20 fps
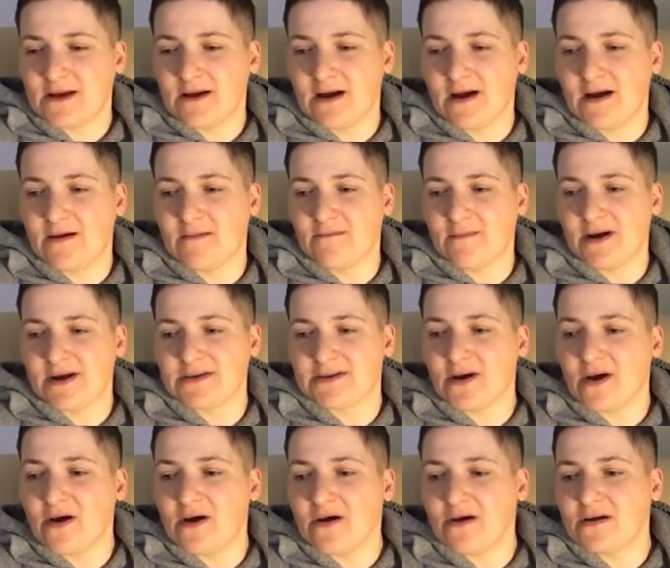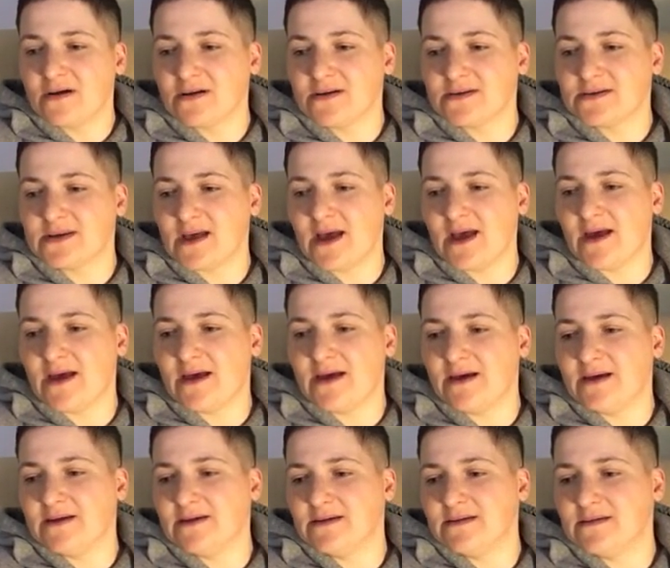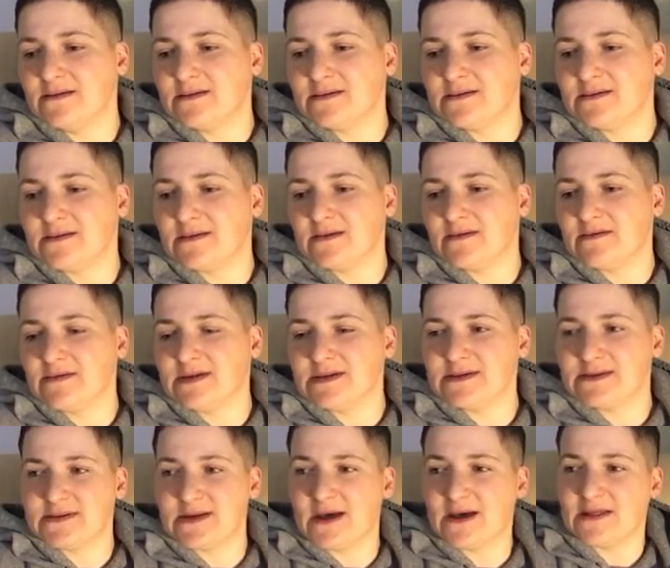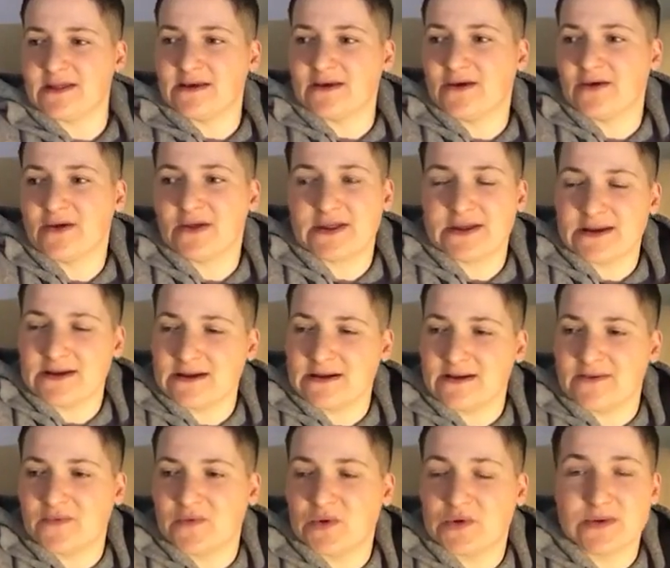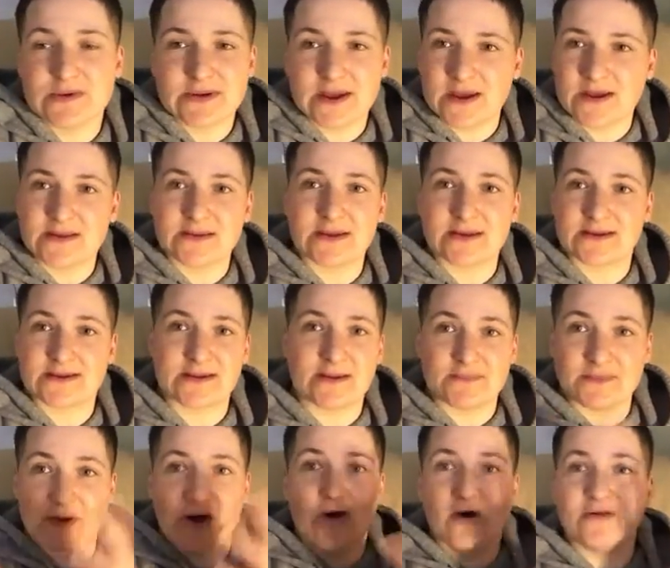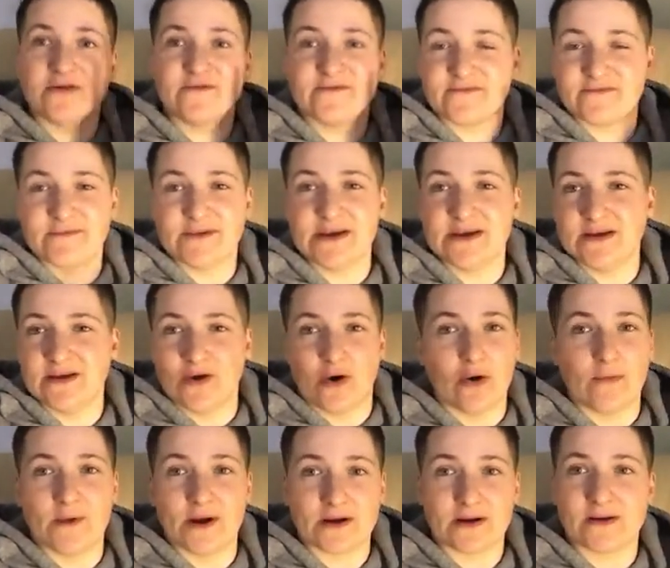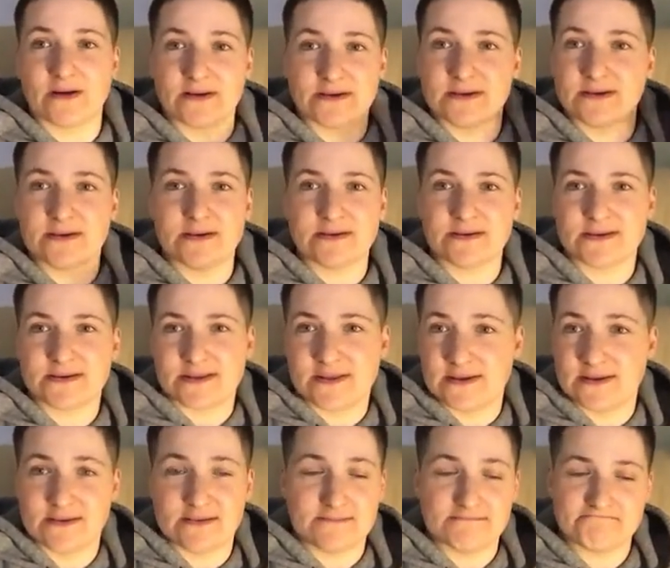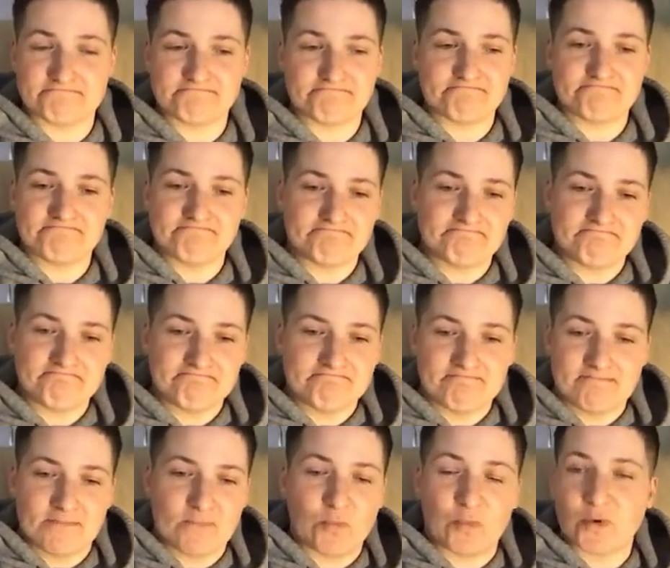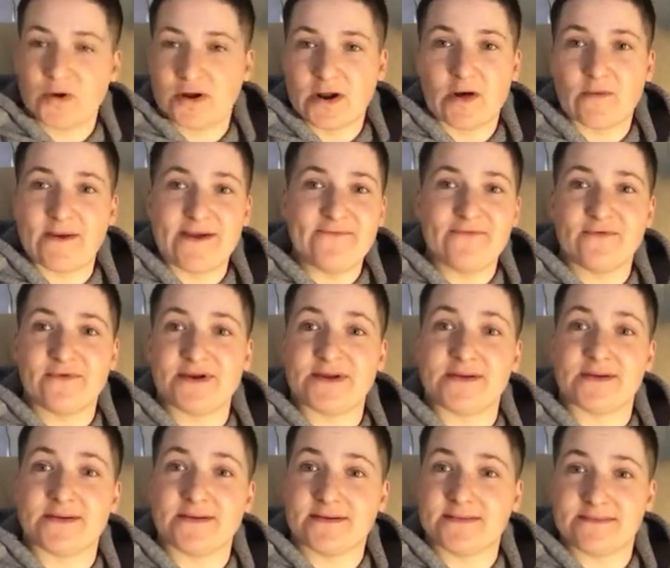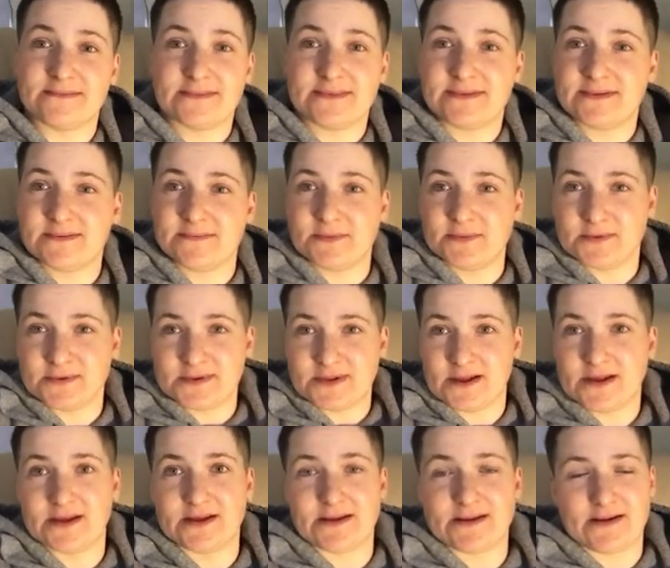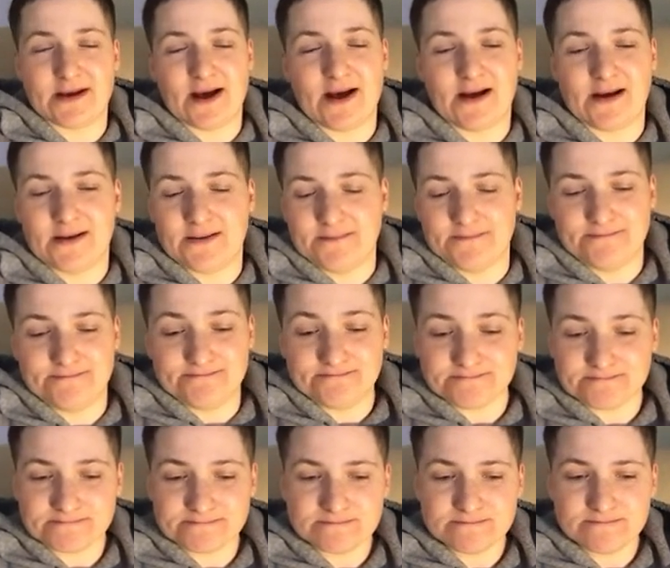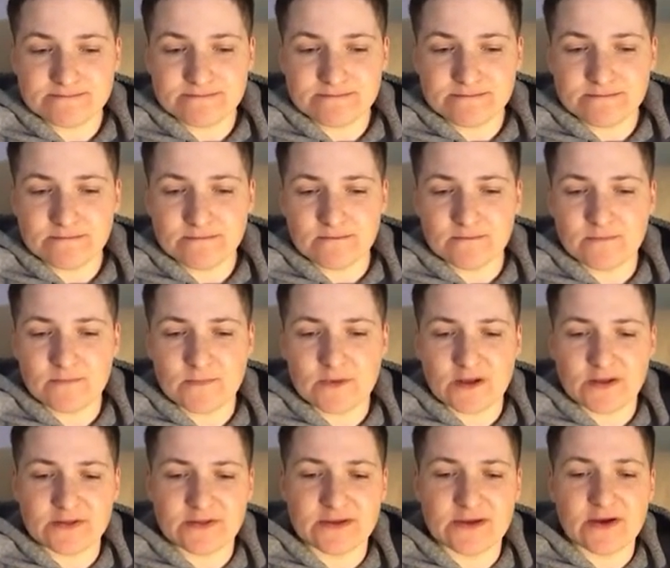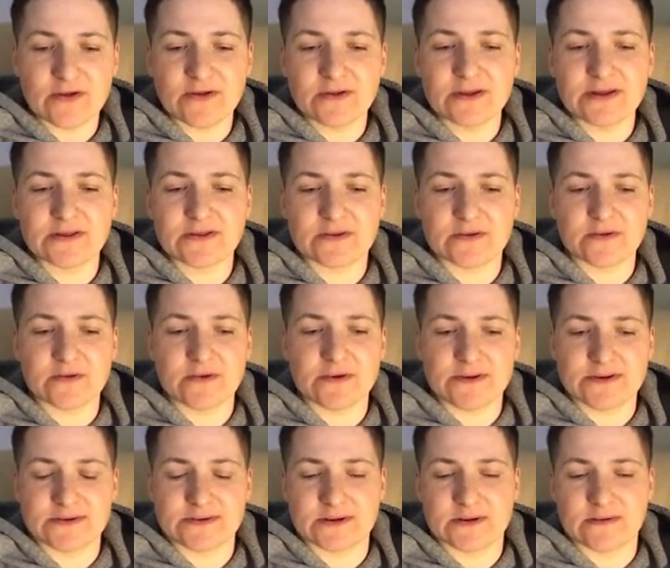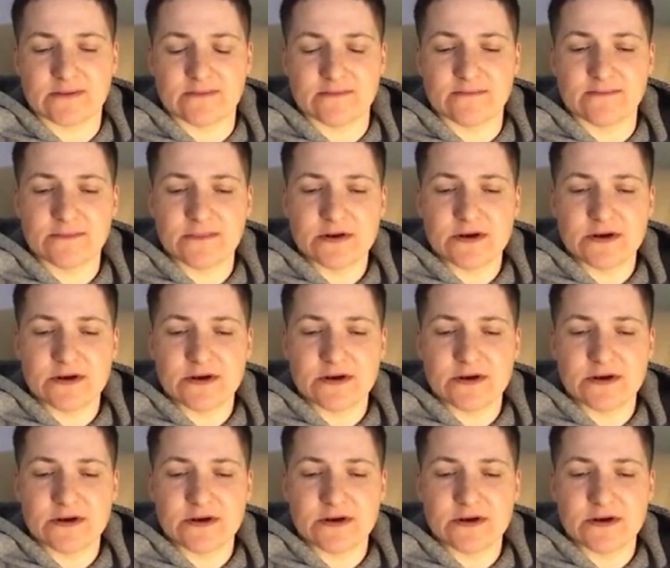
um, my dolls, and this, that, and the other thing. If you just can't accept all of me and all my craziness, then we're not right for each other. simple as that. Um, the other thing too is um,